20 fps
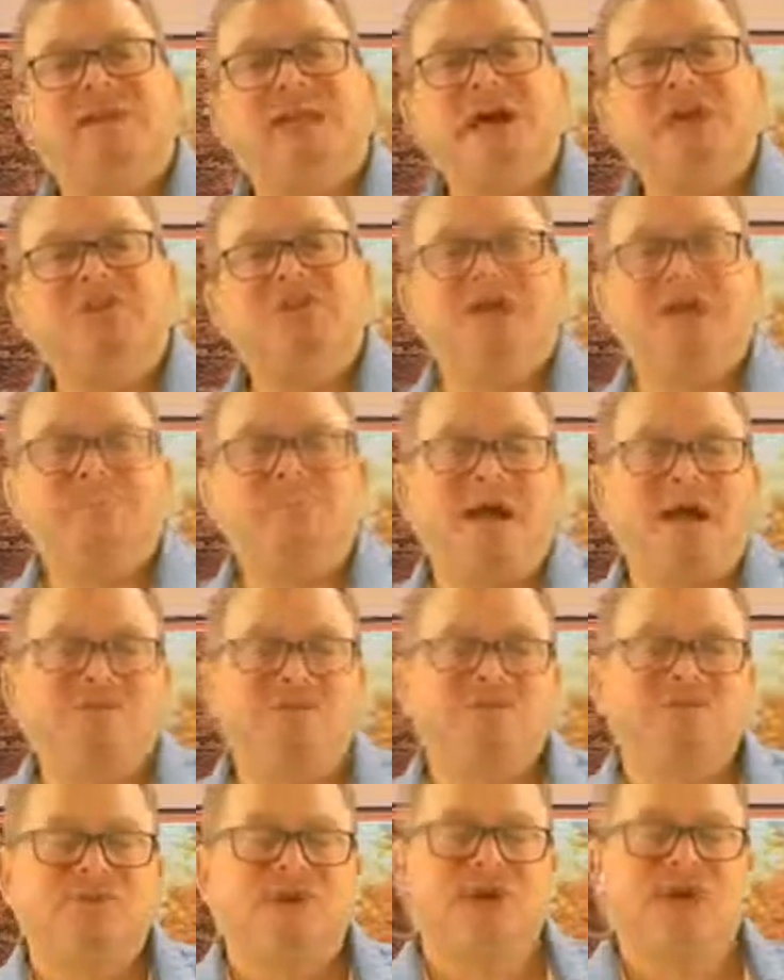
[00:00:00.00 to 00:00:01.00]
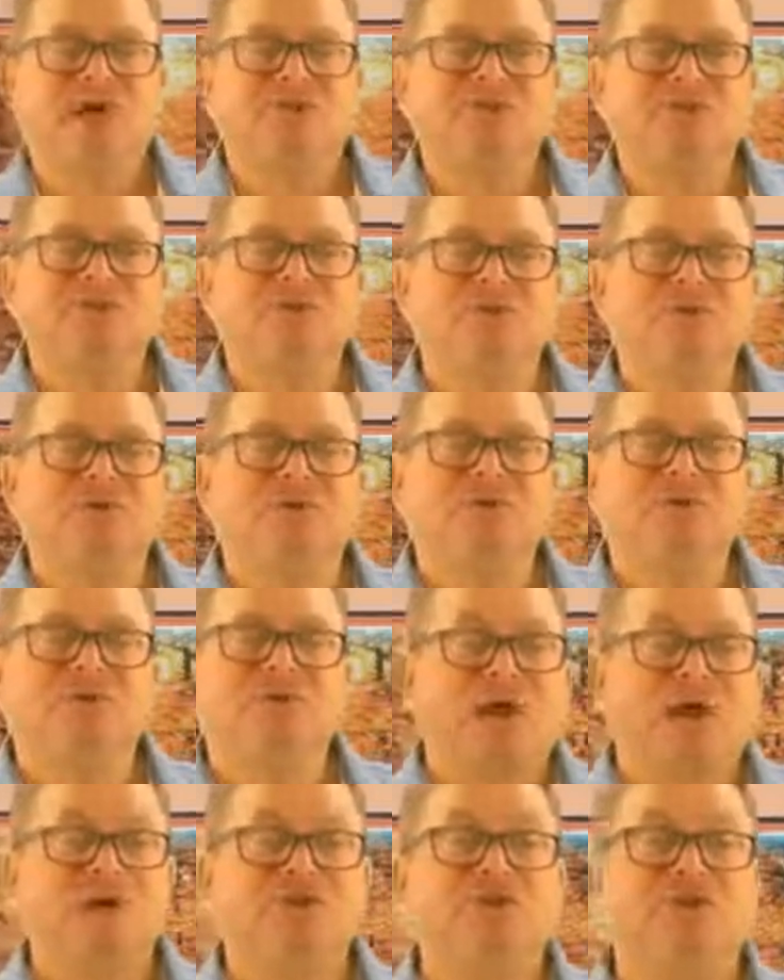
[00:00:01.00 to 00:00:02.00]
impacts
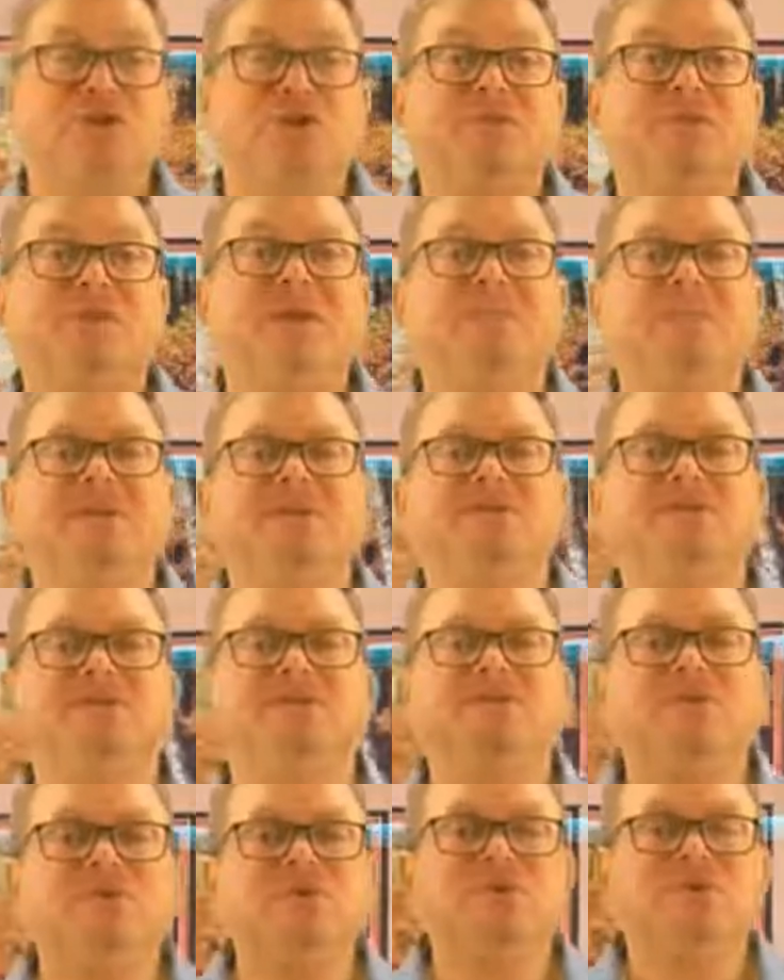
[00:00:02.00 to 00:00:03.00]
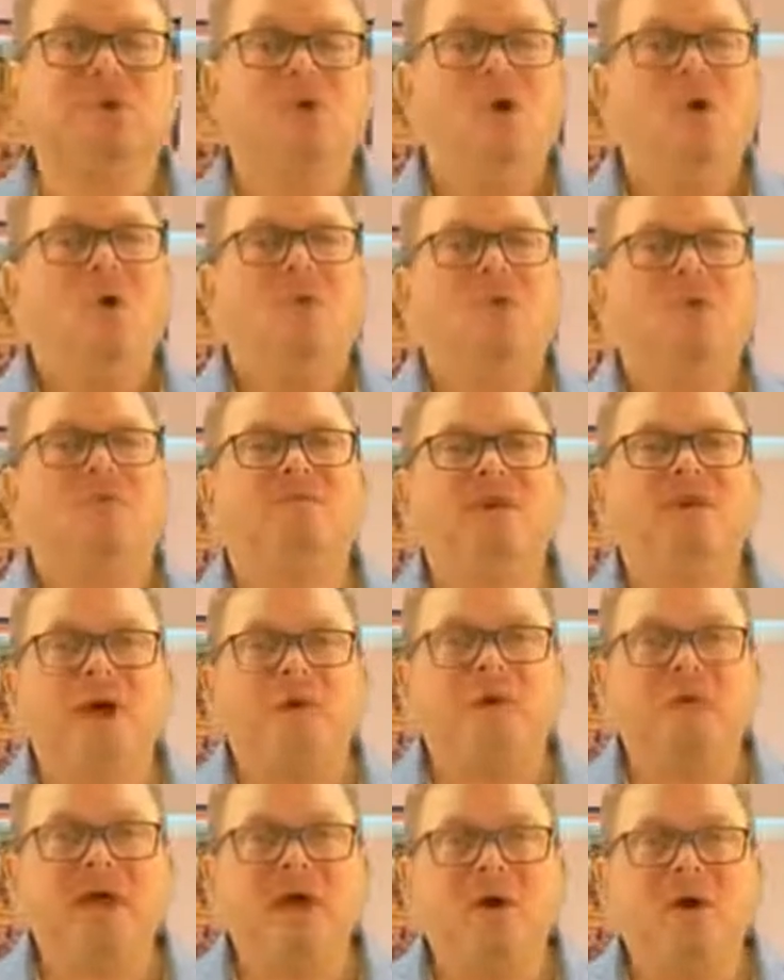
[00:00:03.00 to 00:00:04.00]
should they be sued or found
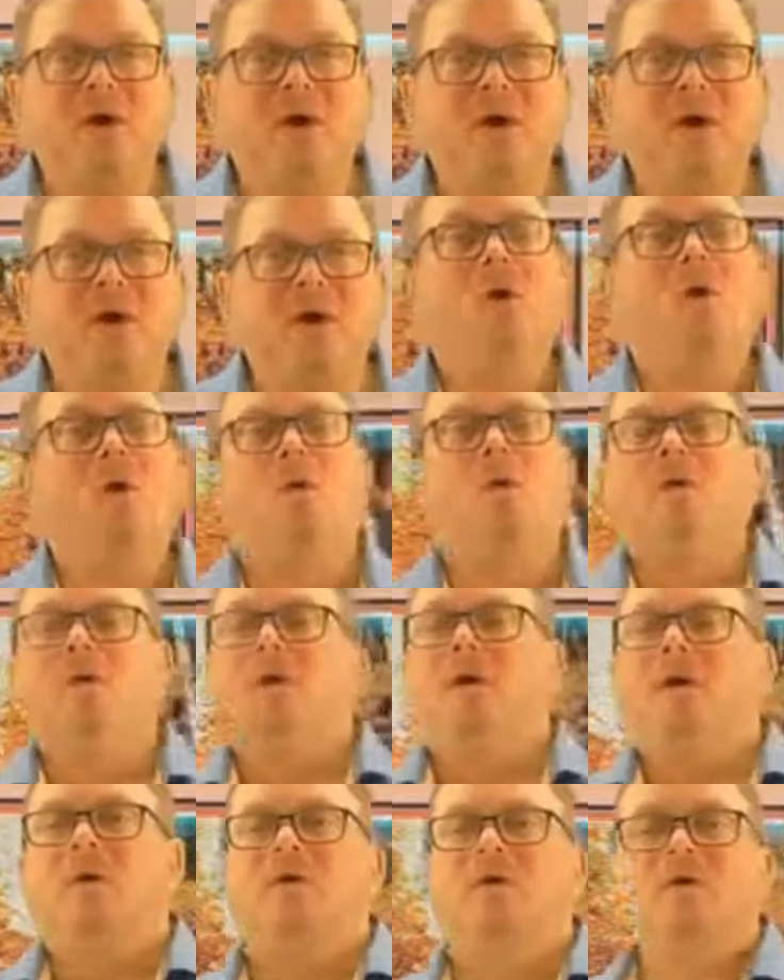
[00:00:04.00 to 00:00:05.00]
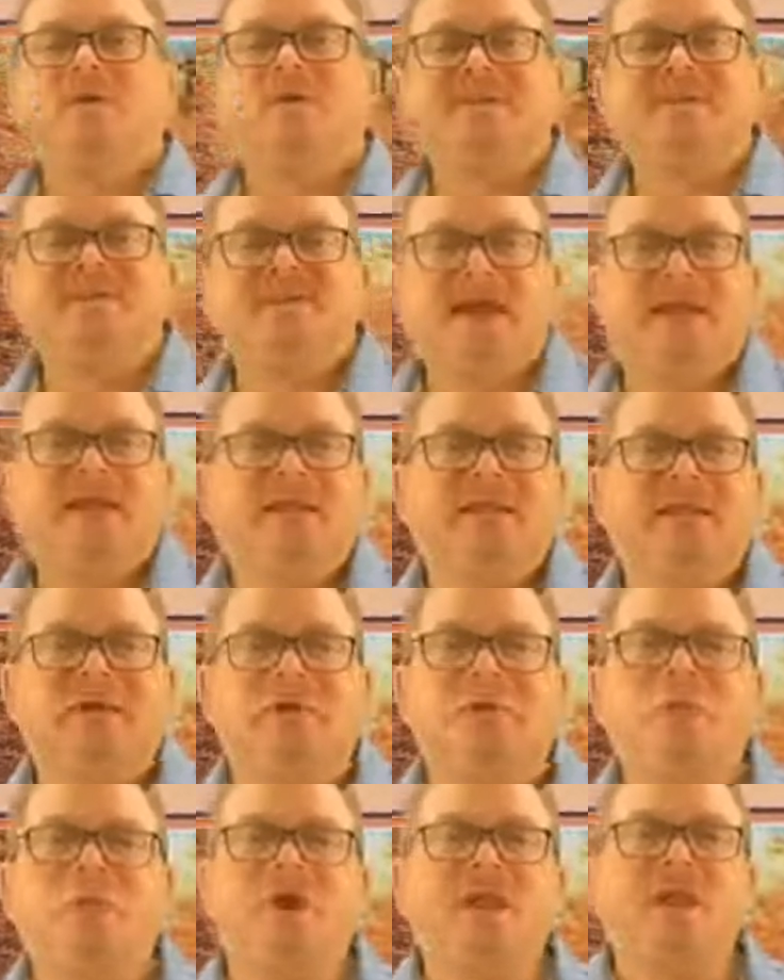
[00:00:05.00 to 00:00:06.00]
out, or the recycling, or
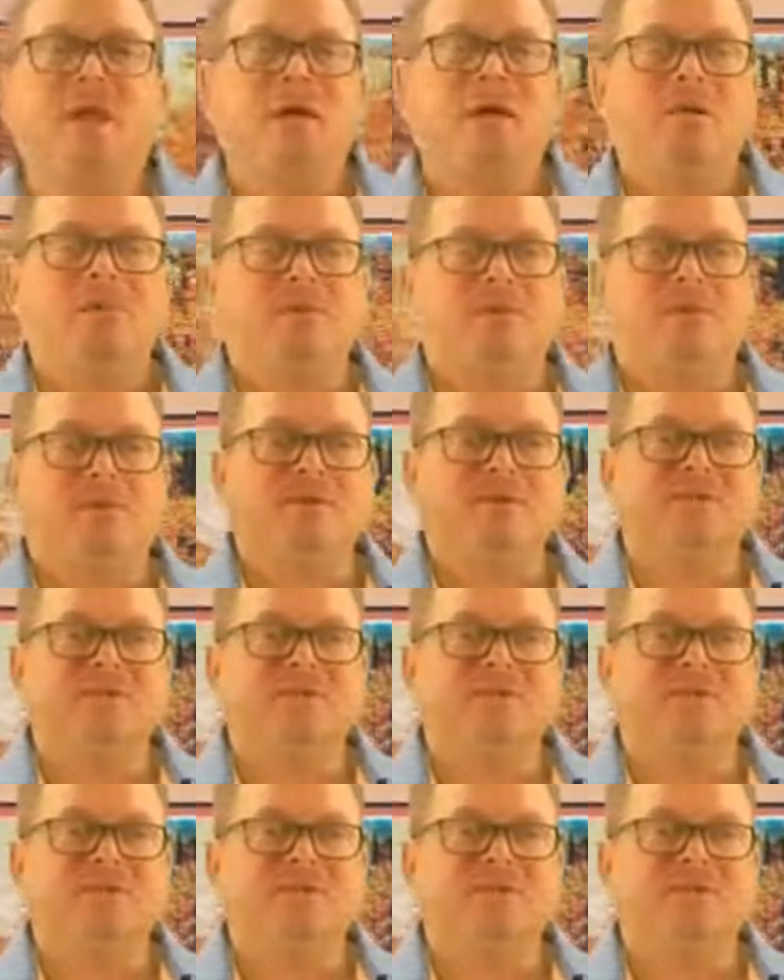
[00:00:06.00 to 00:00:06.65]
what their recycling